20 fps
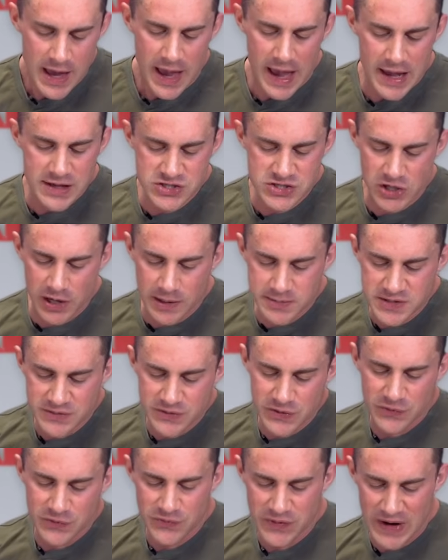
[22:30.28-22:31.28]
In terms of
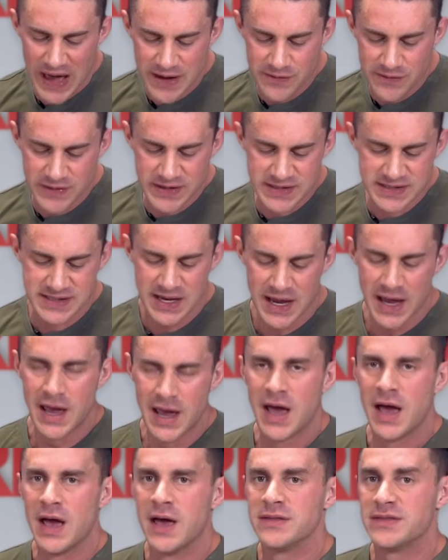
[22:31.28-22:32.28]
the flavors,
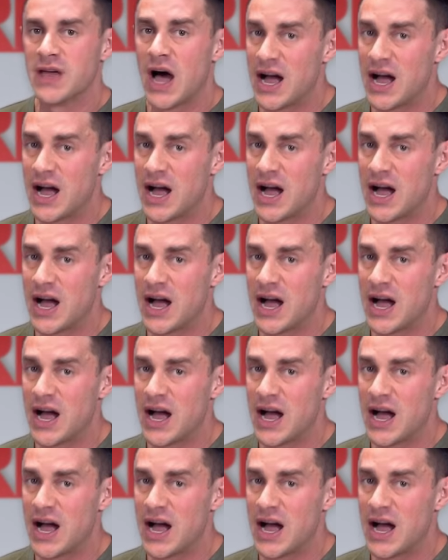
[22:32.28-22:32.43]
the